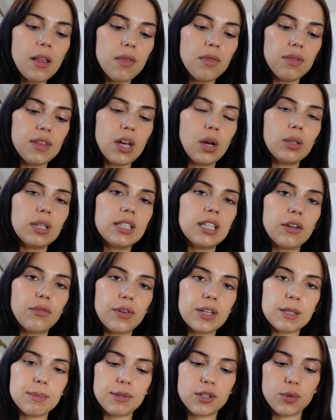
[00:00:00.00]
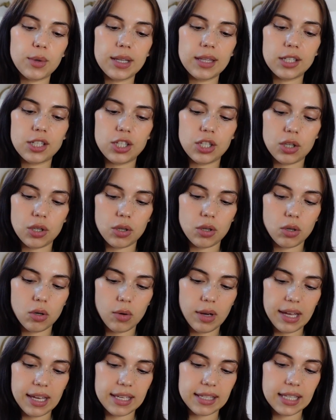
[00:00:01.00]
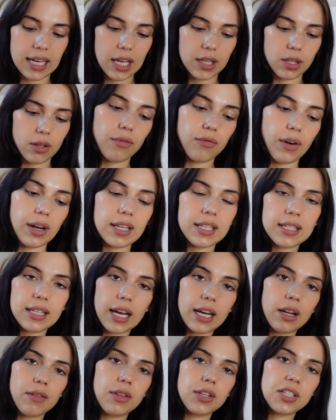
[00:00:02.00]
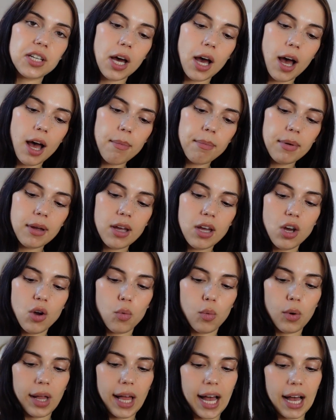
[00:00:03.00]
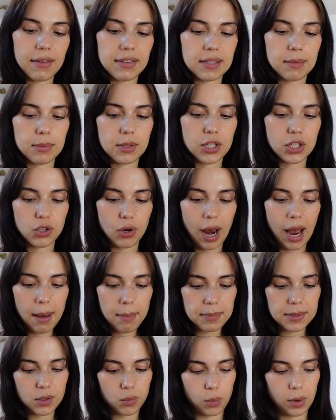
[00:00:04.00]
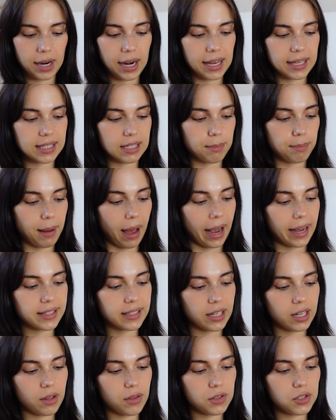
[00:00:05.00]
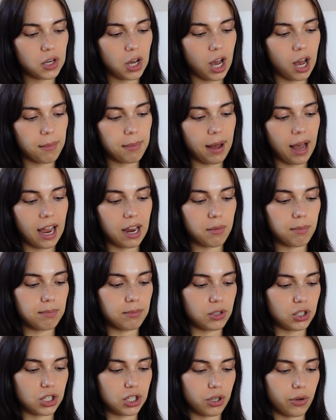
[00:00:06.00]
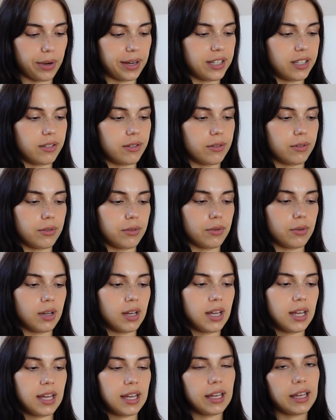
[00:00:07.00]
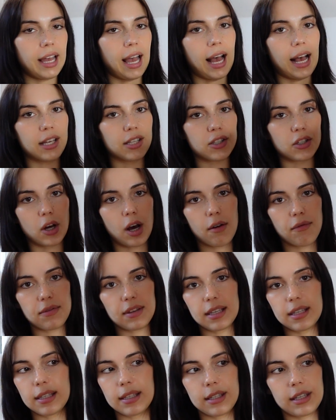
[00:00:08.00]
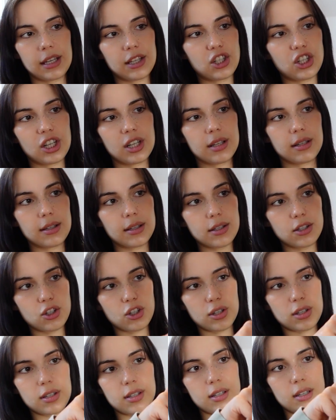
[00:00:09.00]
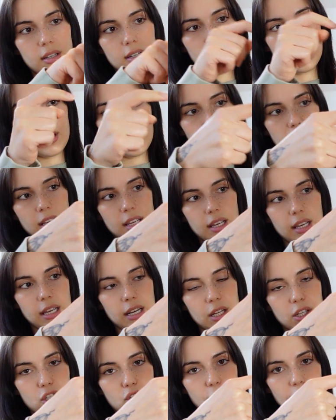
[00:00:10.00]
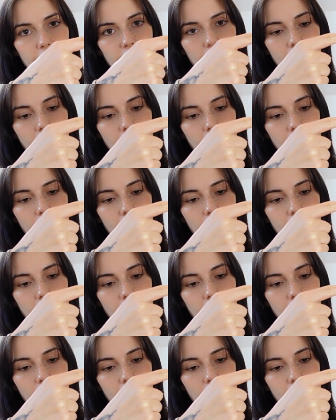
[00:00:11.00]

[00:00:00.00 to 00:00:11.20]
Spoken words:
the only difference between the two is that the front side of the top will have some straps, whereas the back side of the top, I'm just going to cast off these stitches just in a straight